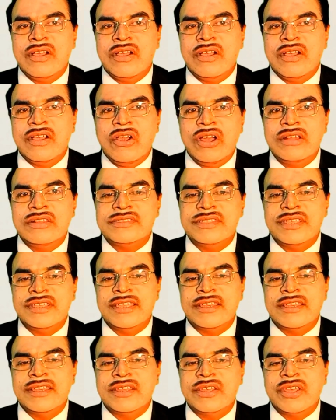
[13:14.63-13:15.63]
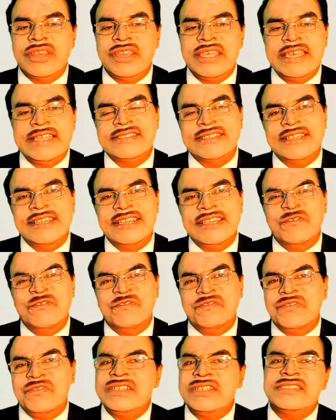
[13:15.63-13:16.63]
all these things. It creates
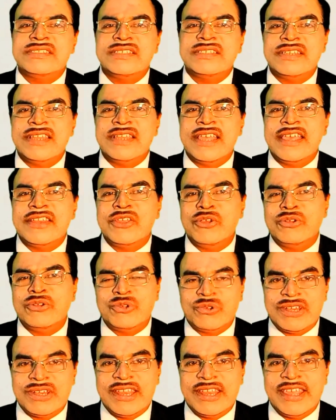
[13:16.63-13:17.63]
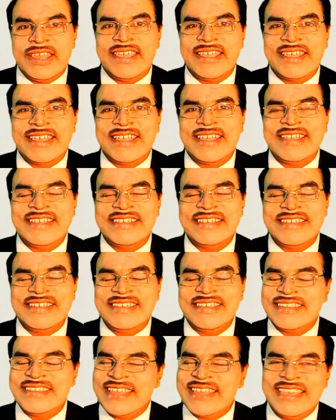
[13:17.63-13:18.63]
different scenario to take
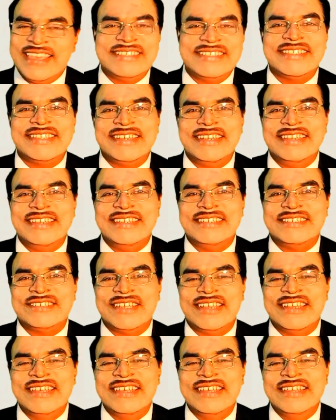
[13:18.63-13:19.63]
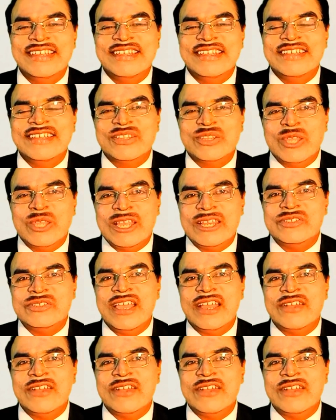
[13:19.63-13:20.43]
nice decision. That is the